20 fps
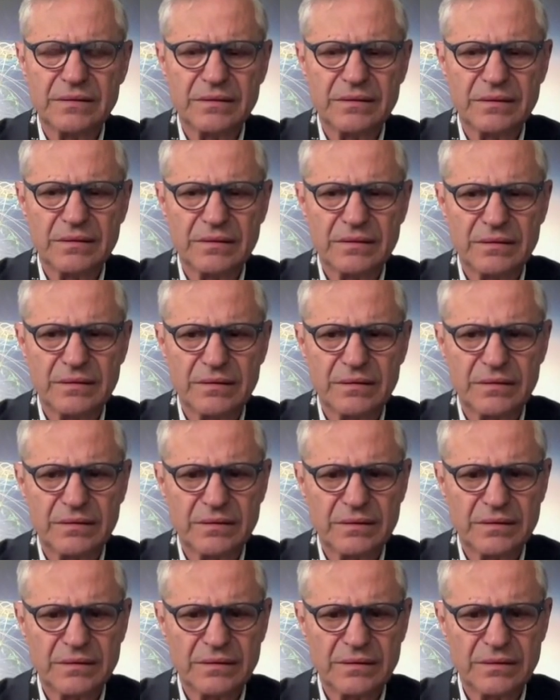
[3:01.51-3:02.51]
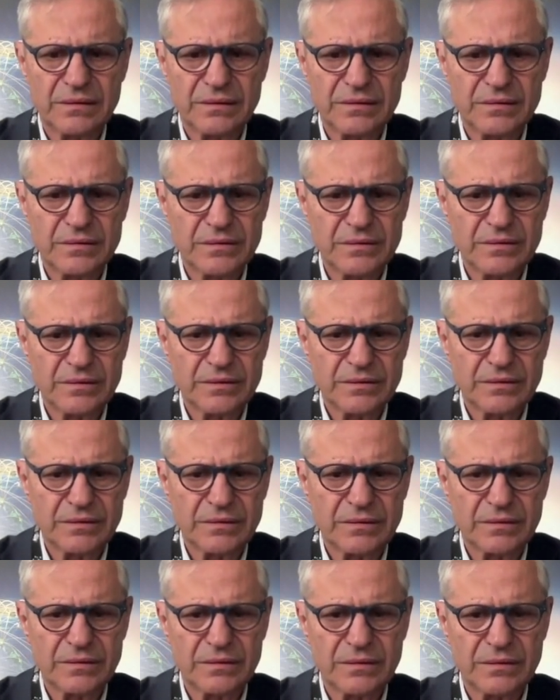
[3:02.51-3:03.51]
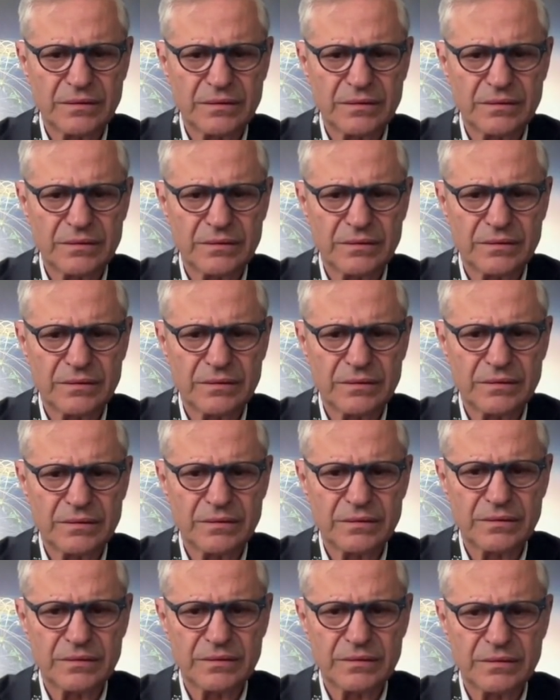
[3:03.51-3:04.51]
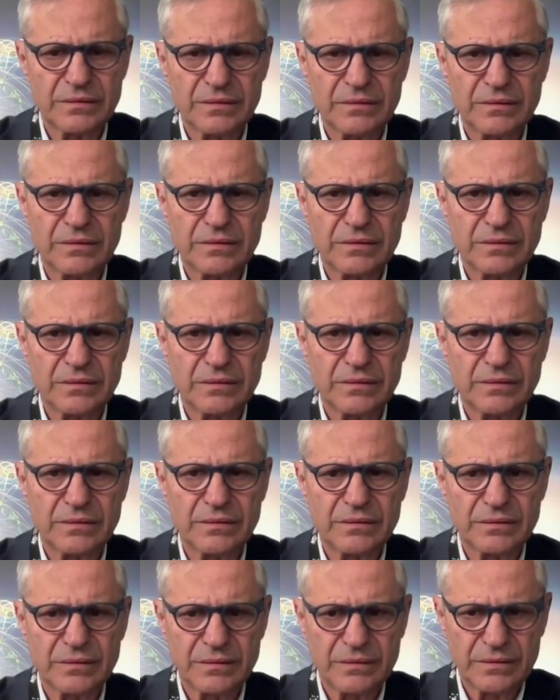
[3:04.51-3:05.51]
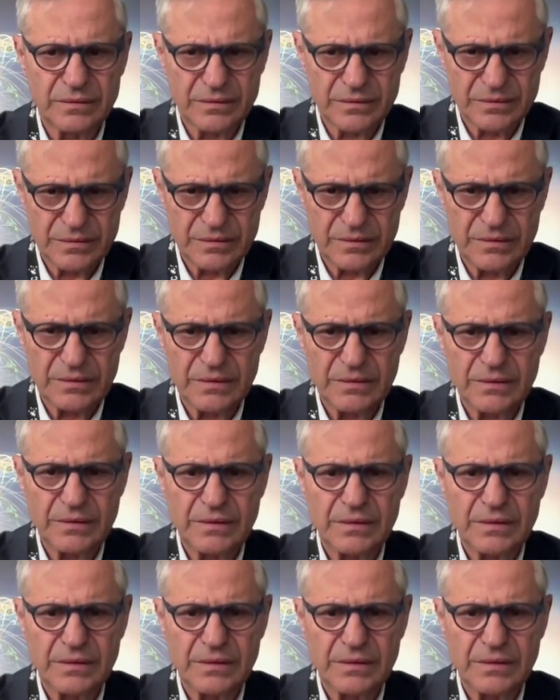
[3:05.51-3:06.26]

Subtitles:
This person isn't speaking.